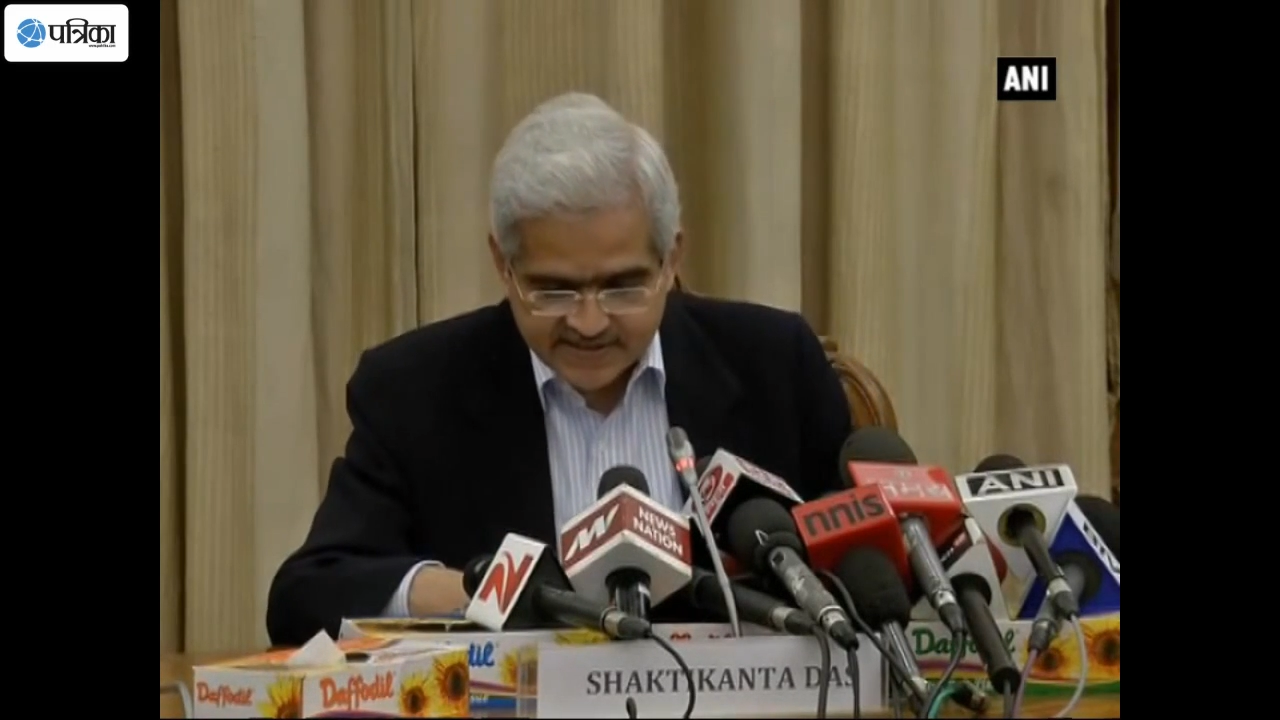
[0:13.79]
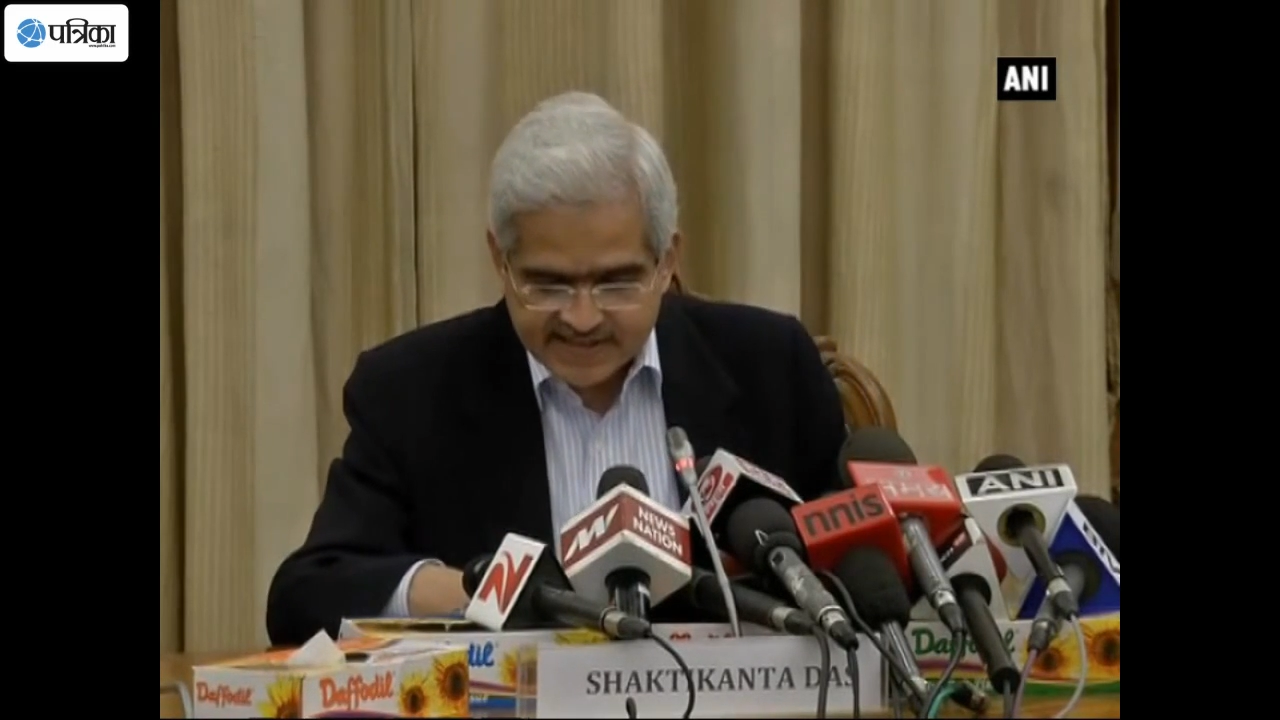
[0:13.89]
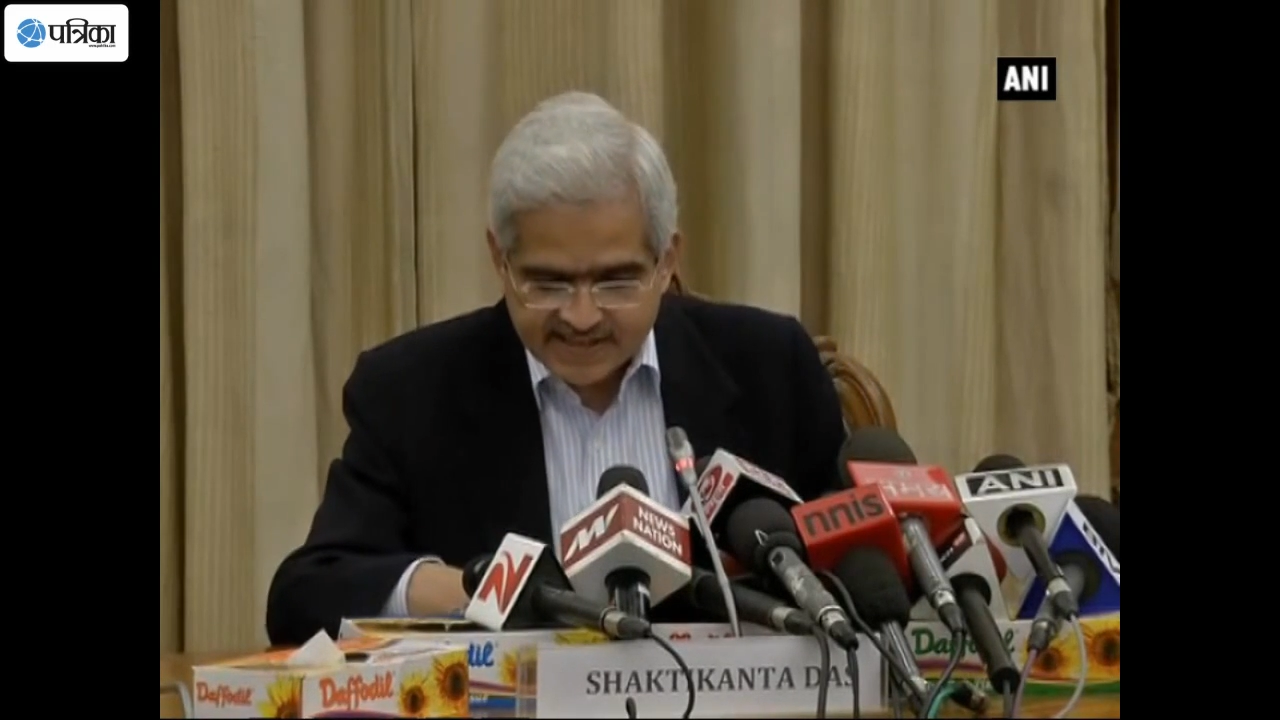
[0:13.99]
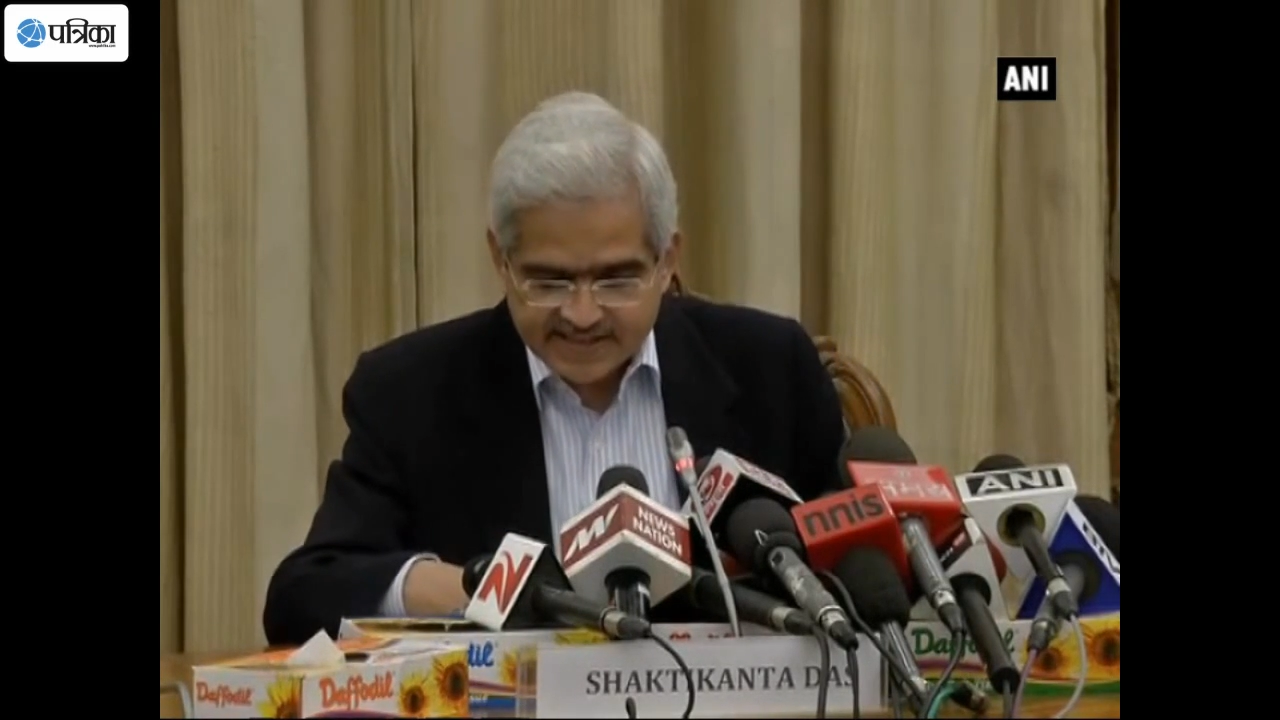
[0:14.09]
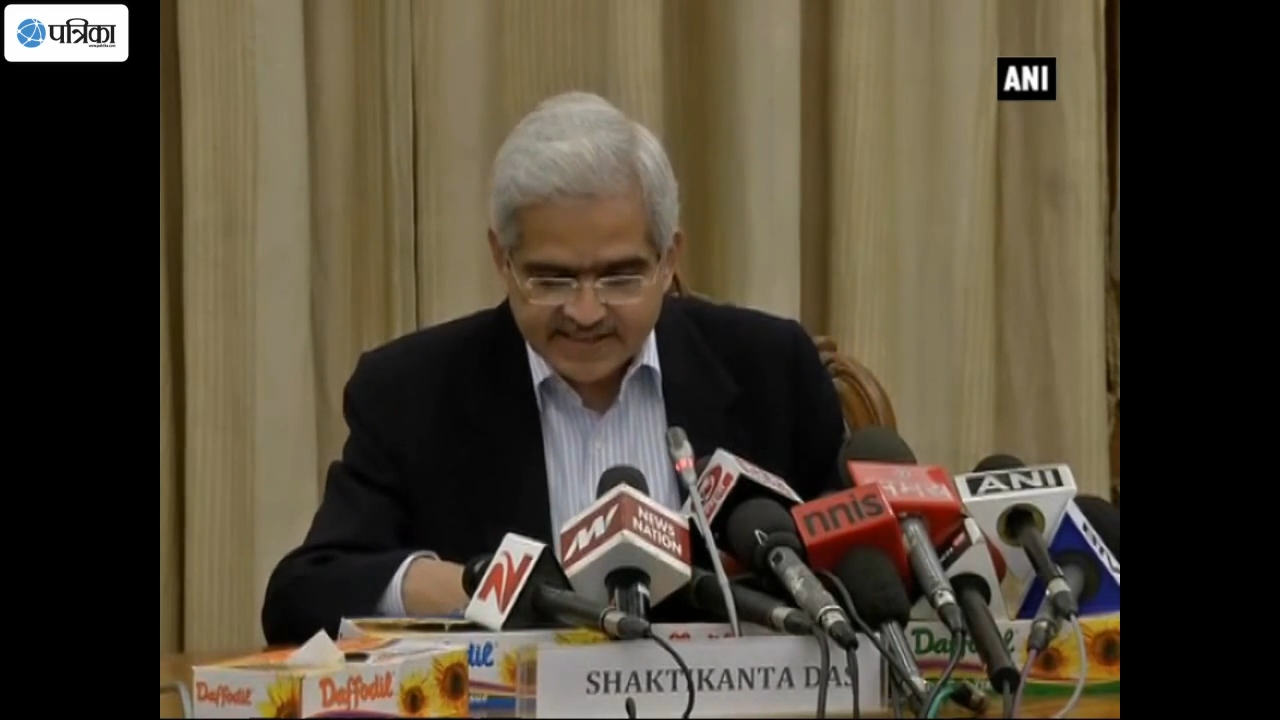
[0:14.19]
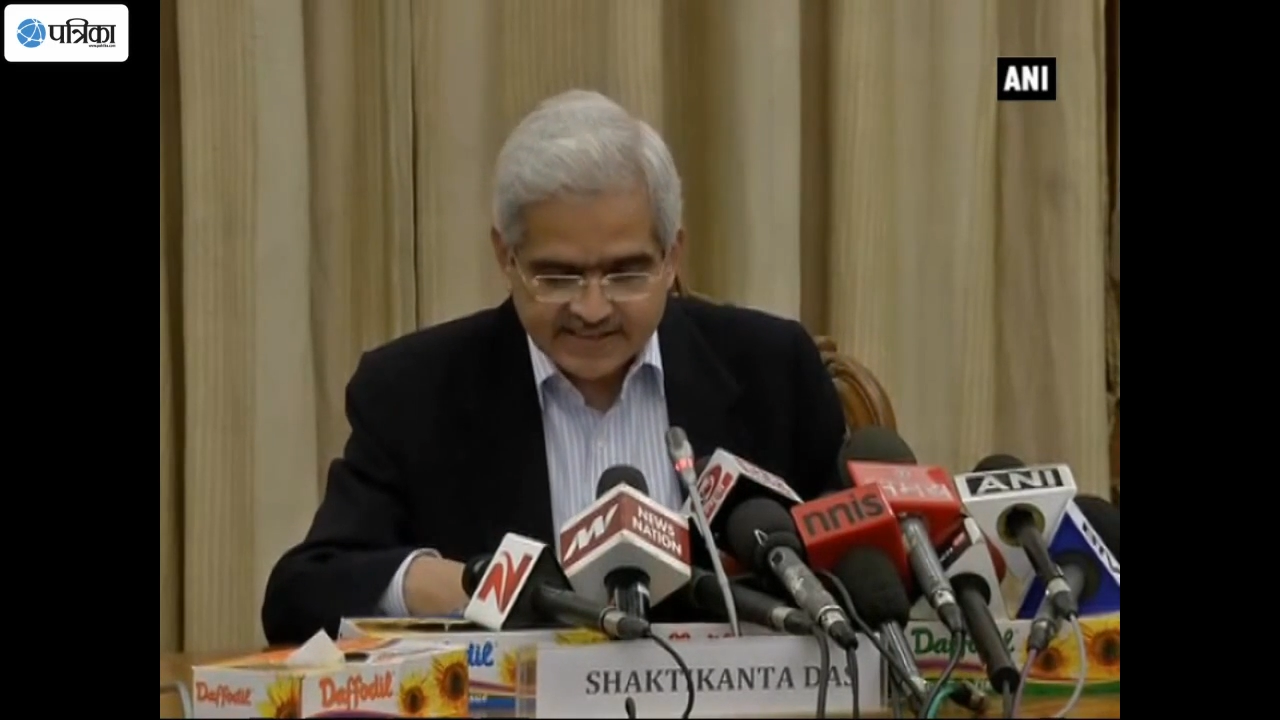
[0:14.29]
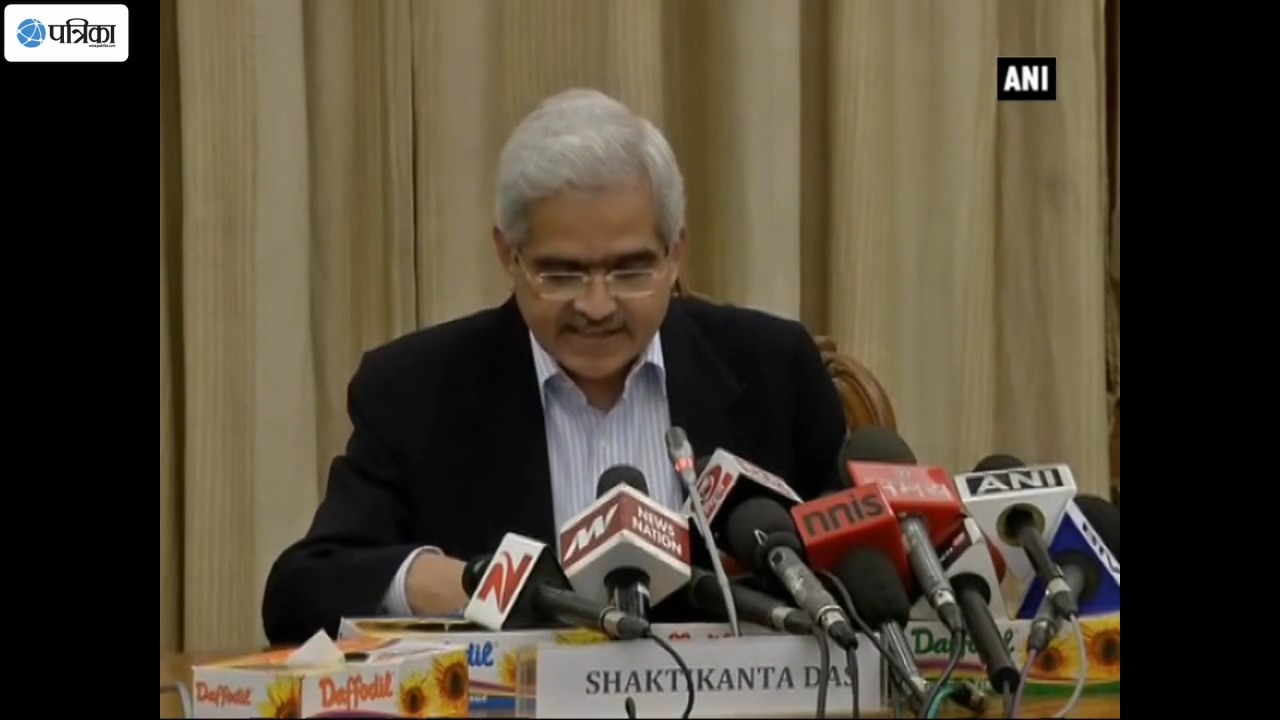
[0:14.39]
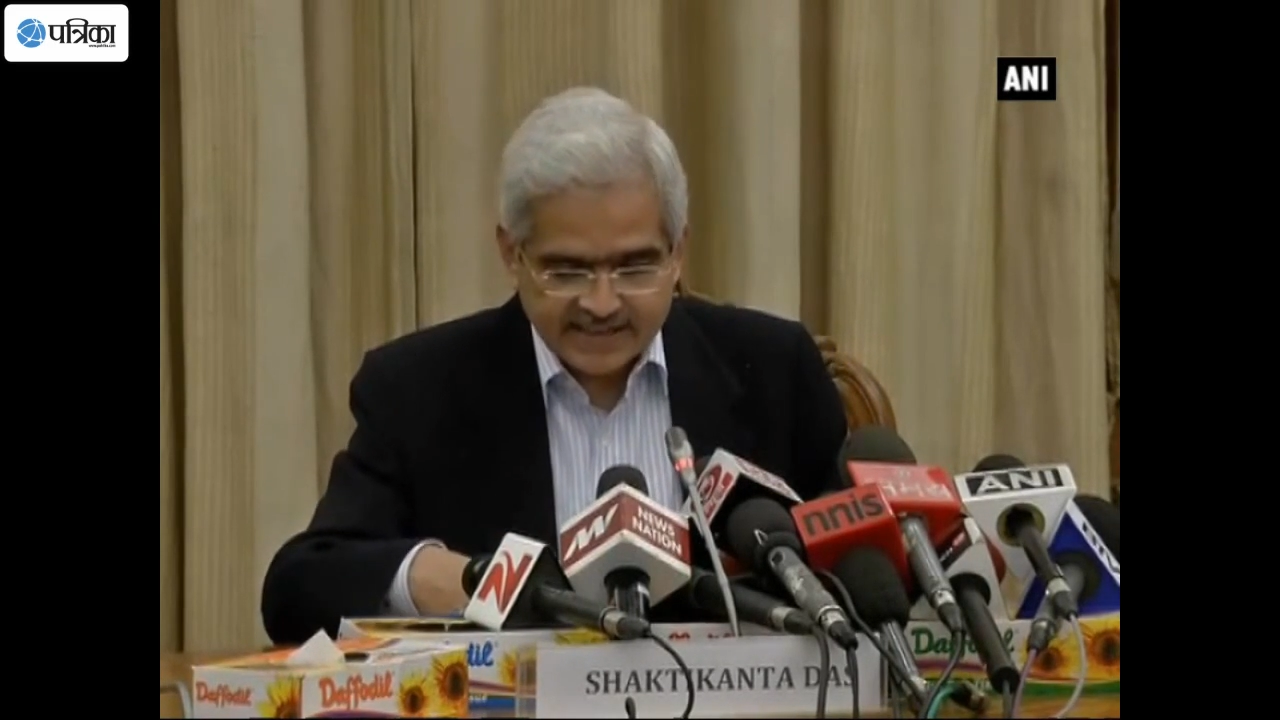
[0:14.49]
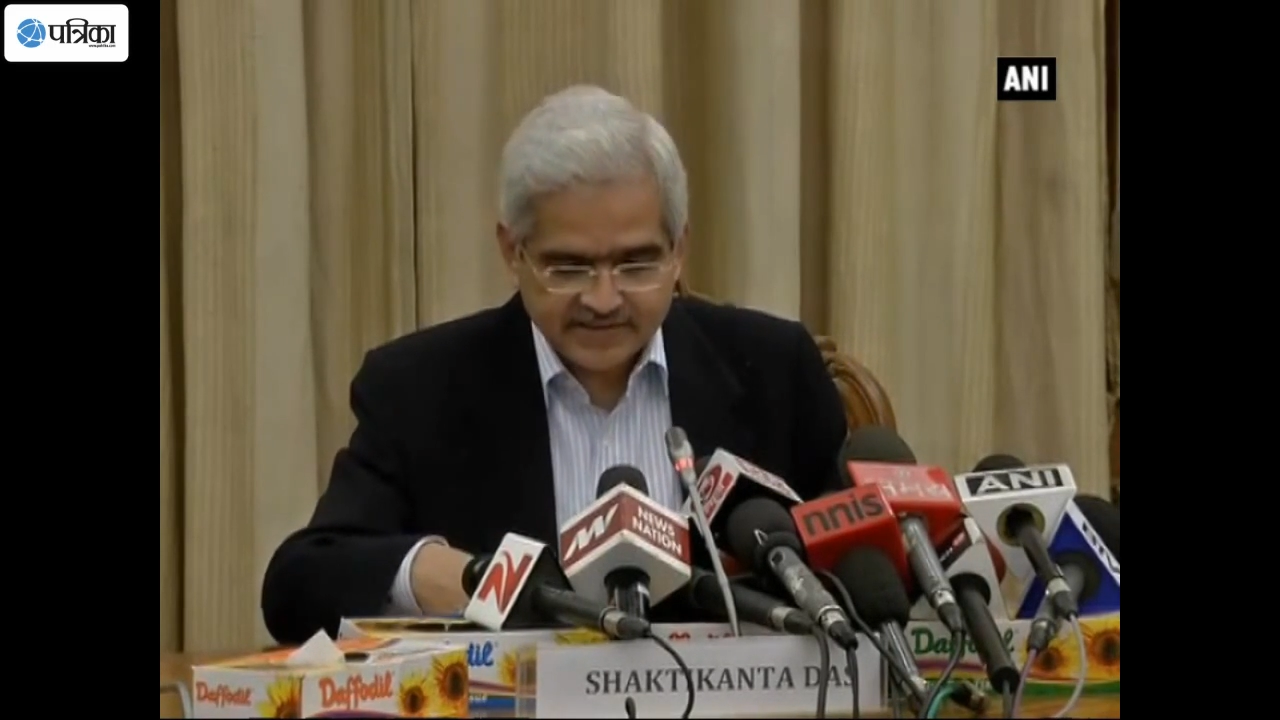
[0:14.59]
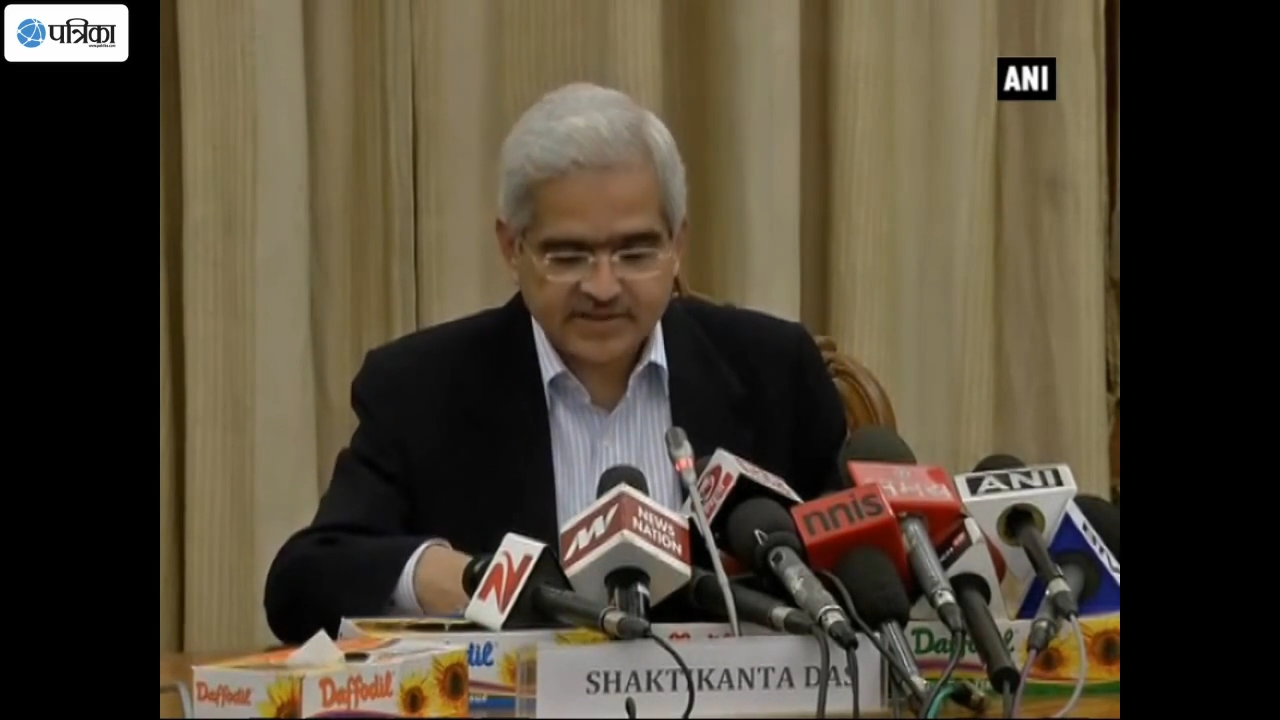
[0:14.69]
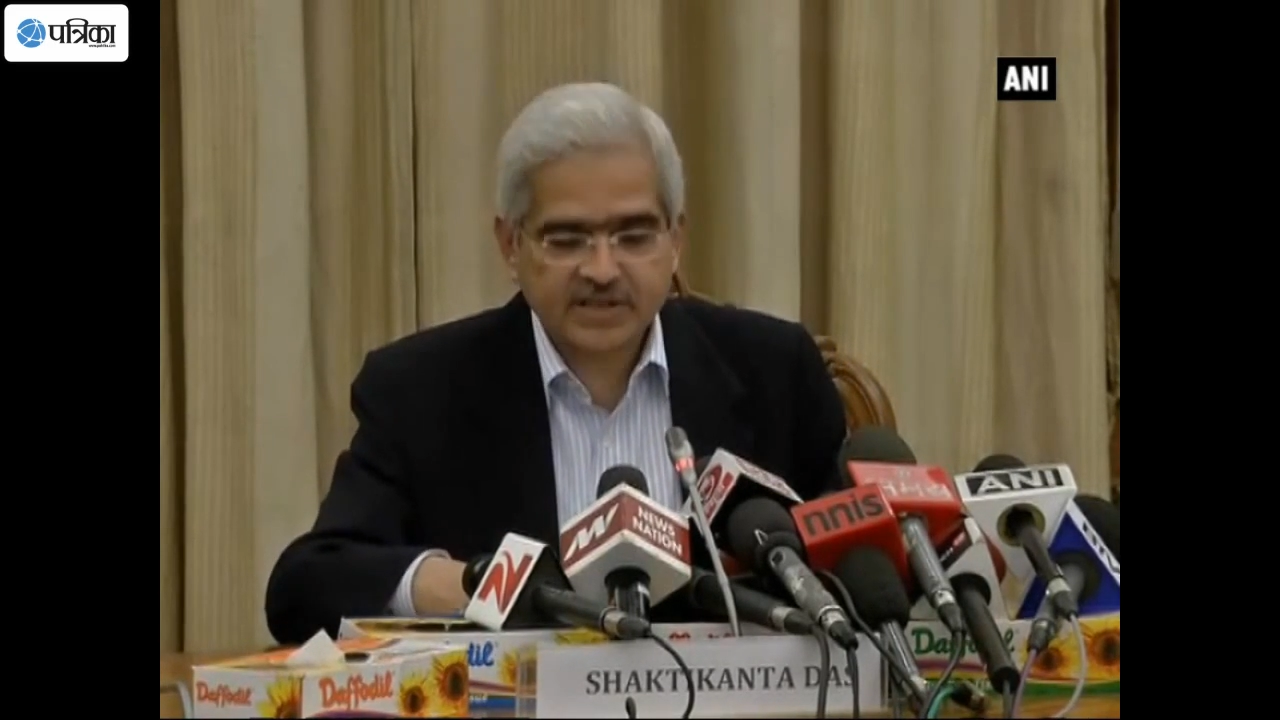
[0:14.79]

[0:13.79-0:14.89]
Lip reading: decided that,